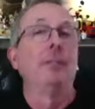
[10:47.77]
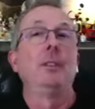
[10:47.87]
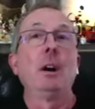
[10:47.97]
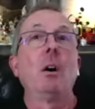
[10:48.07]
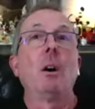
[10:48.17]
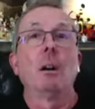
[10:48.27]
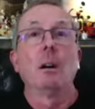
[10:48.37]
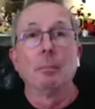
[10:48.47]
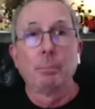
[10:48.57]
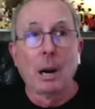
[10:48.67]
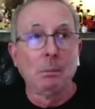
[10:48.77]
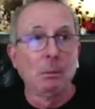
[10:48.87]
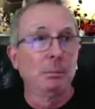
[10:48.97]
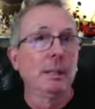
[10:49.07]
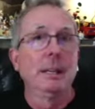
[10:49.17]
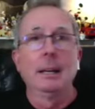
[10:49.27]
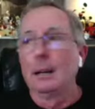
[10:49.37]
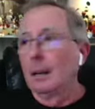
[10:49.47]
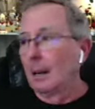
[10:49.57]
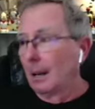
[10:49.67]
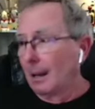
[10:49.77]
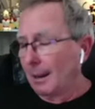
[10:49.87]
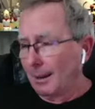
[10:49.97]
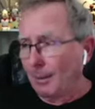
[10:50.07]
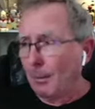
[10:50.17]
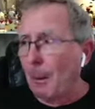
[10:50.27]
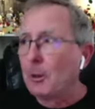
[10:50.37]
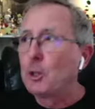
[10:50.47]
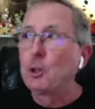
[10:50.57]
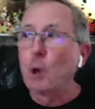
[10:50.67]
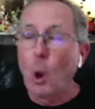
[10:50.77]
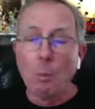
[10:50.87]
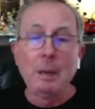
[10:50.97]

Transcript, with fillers: there are probably so